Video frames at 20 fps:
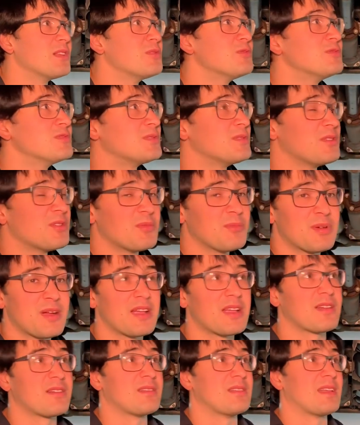lose your
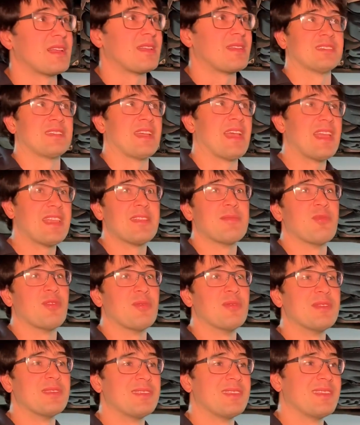brake like any
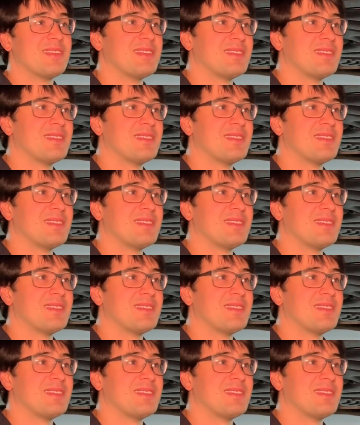moment.